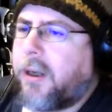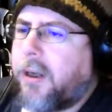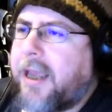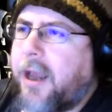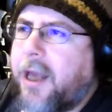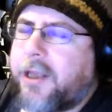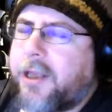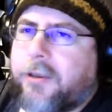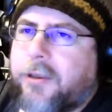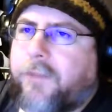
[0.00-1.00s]
it kind of
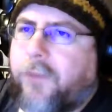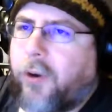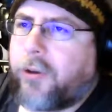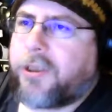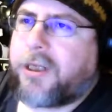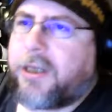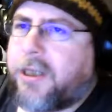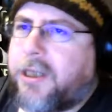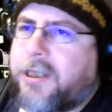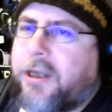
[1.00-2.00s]
divulged into
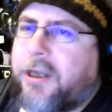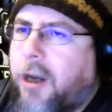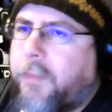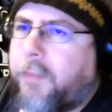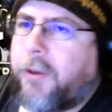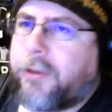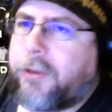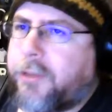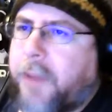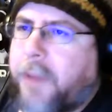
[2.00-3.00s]
this combo
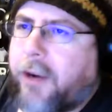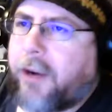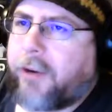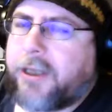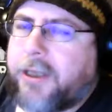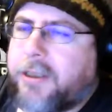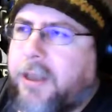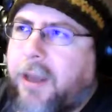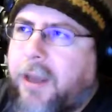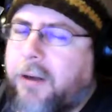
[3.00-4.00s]
douchebaggeriness that
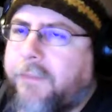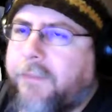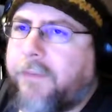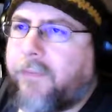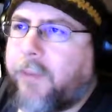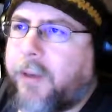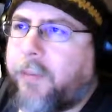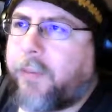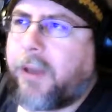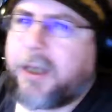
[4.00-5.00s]
made it unfun for me to play.